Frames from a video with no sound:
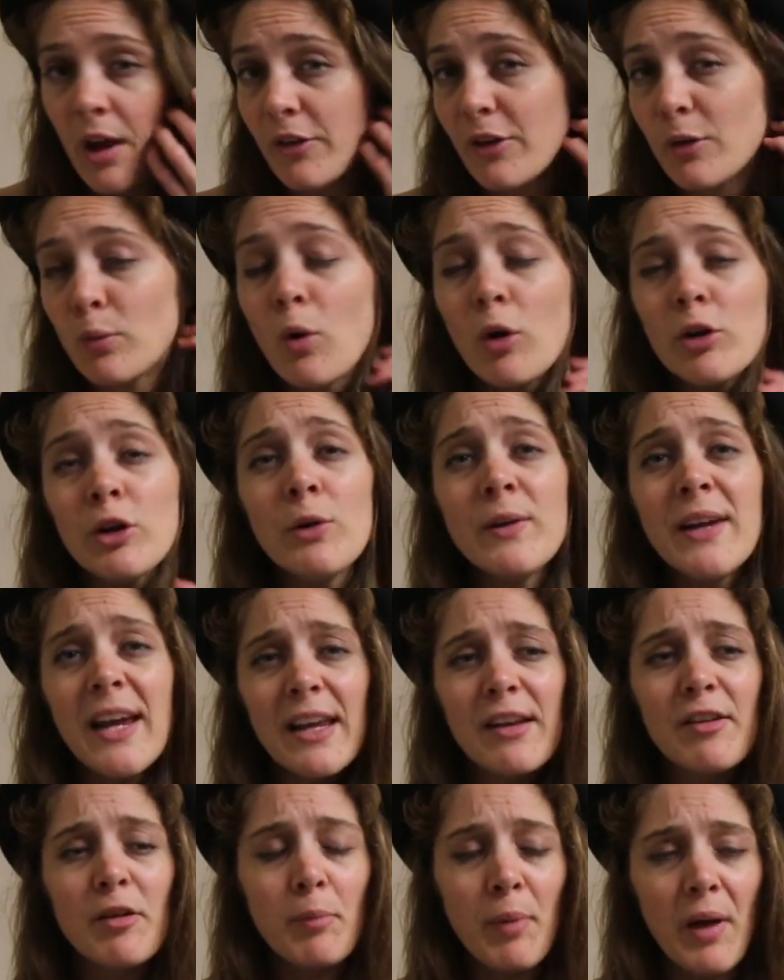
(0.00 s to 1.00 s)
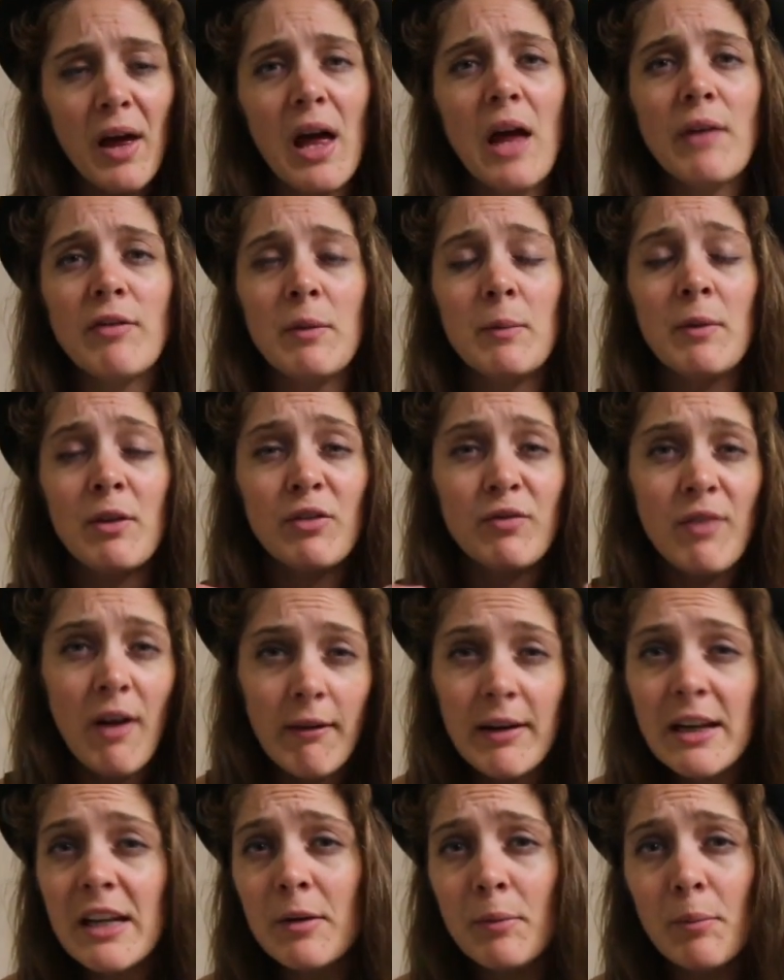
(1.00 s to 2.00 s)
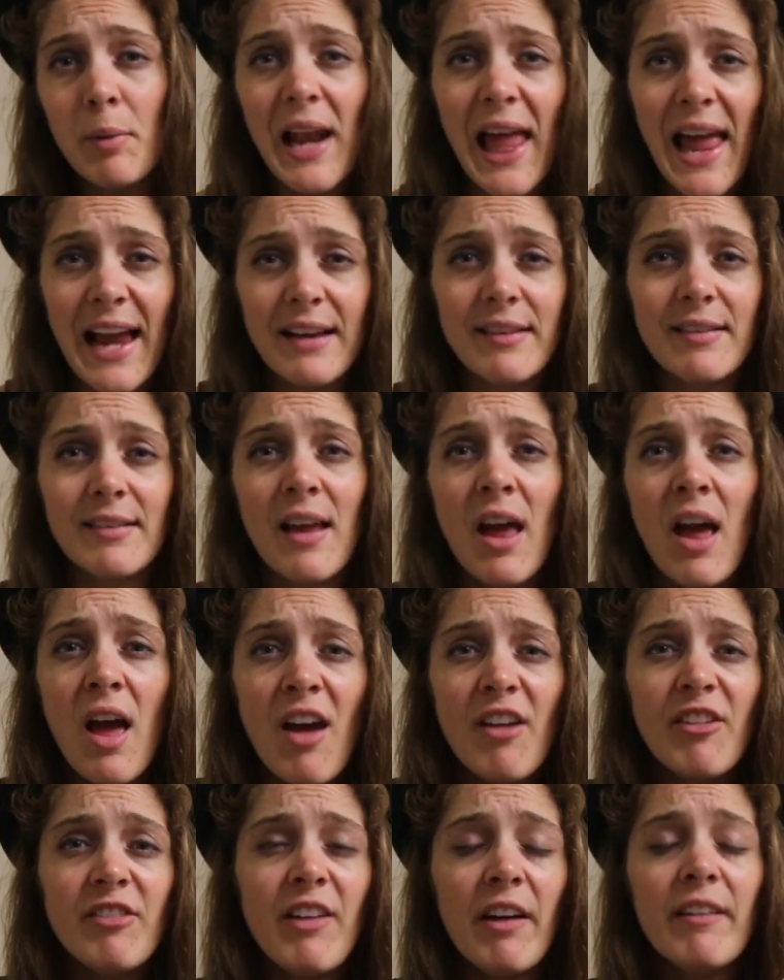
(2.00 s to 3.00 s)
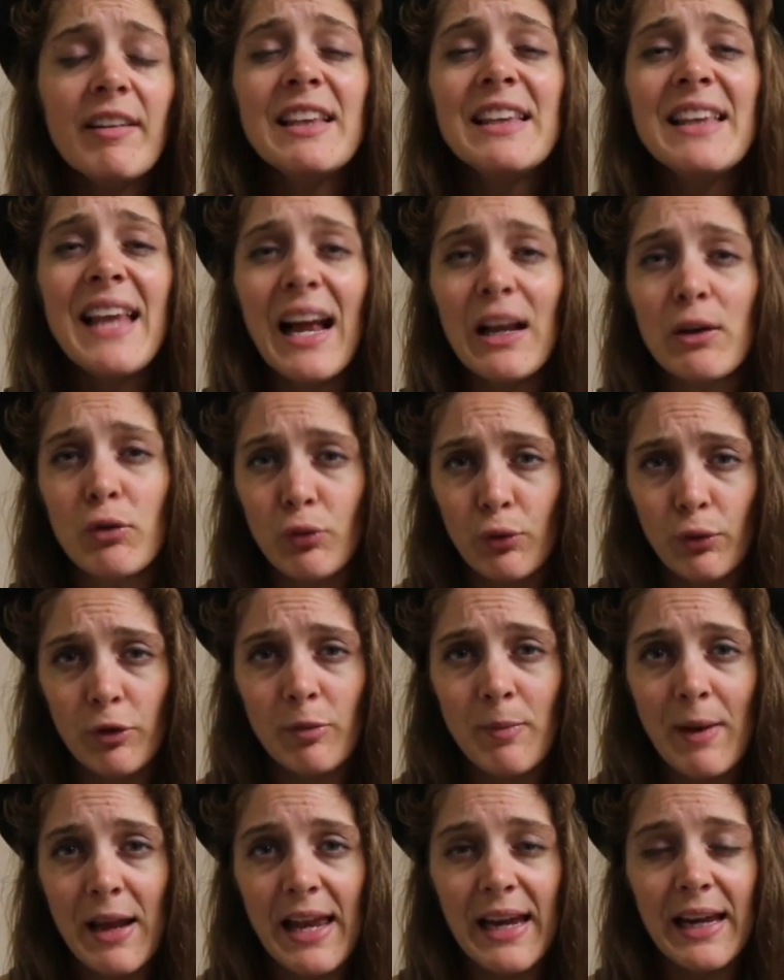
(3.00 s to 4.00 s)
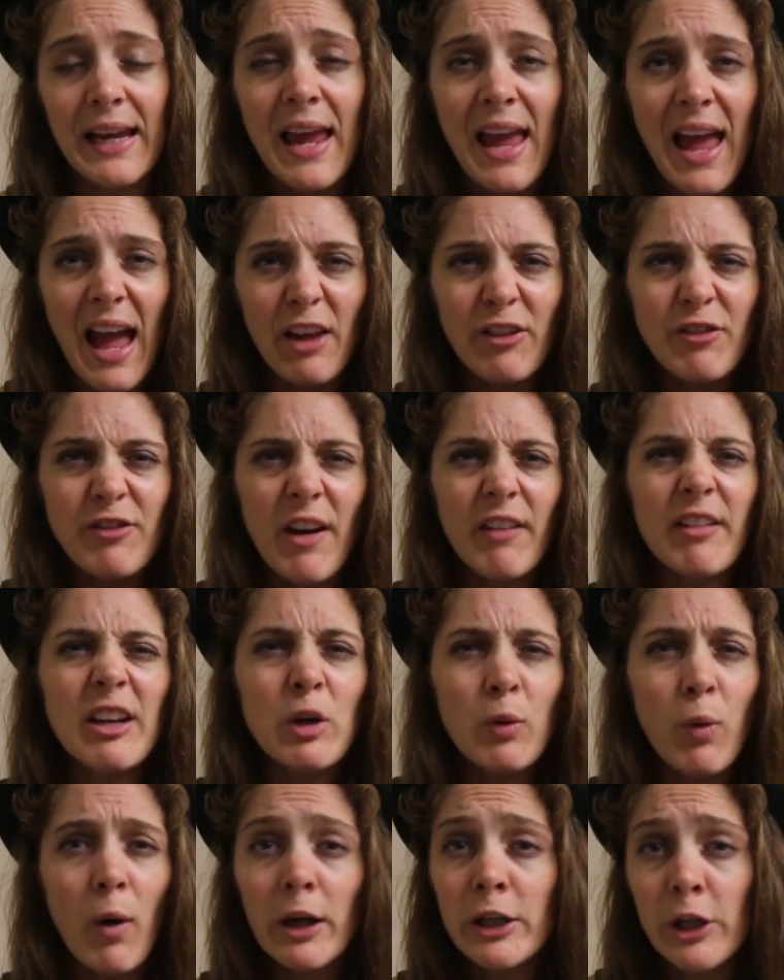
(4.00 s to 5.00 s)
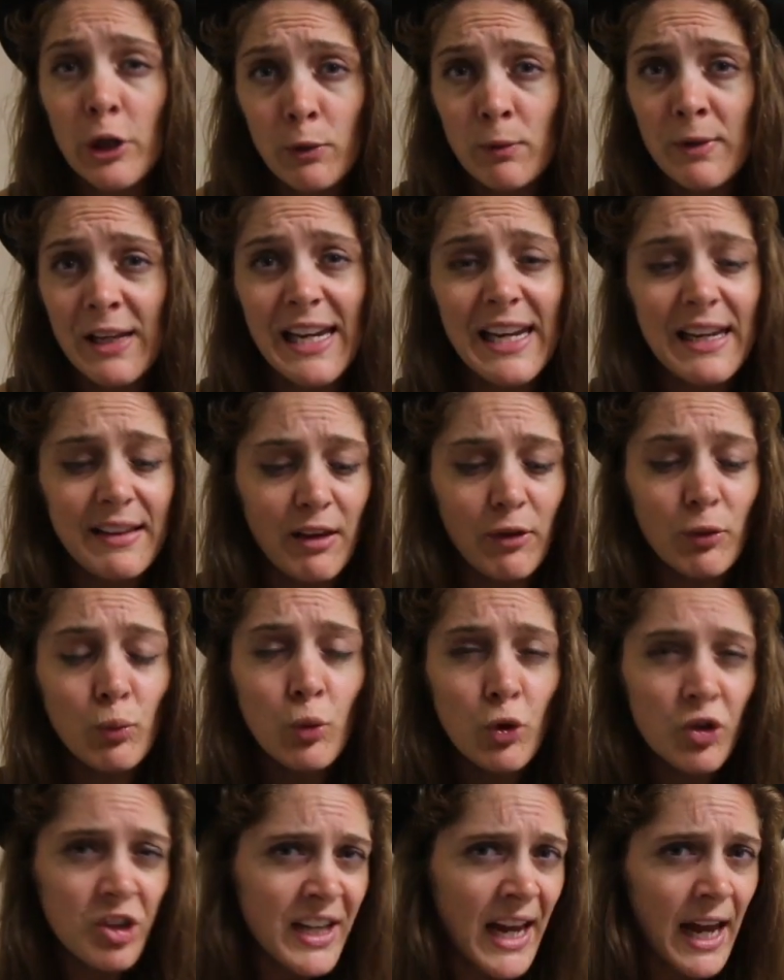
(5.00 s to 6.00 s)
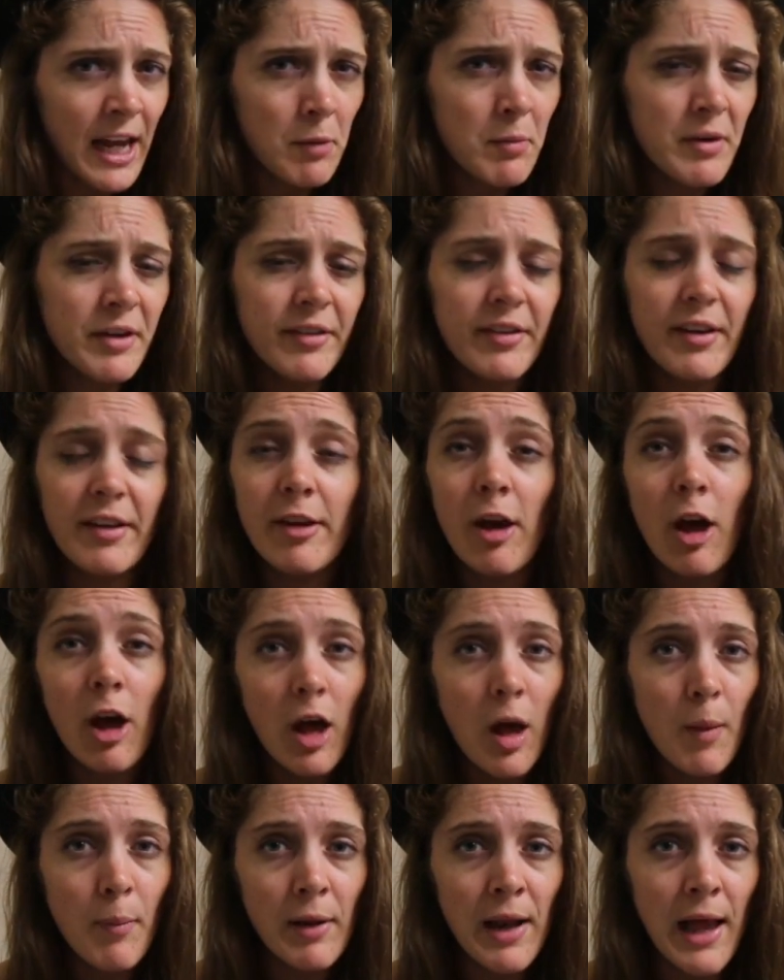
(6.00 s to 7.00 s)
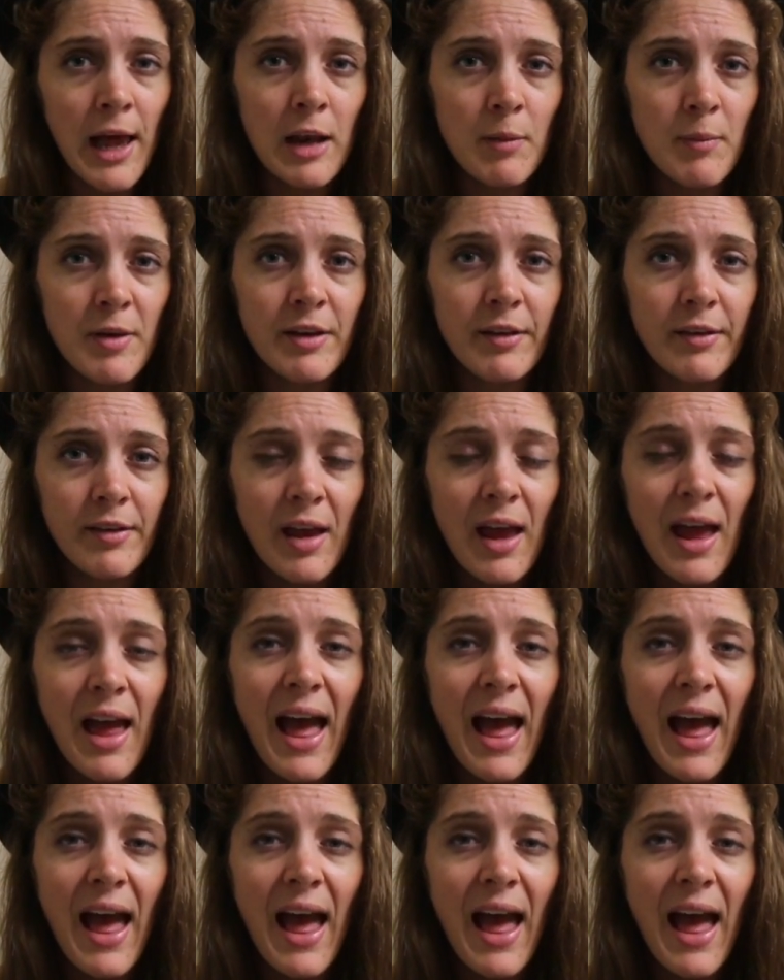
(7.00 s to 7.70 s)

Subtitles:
So what you get is a perfume that's very complex, very natural smelling, and very quite unique. There's woody elements, there's herbal elements,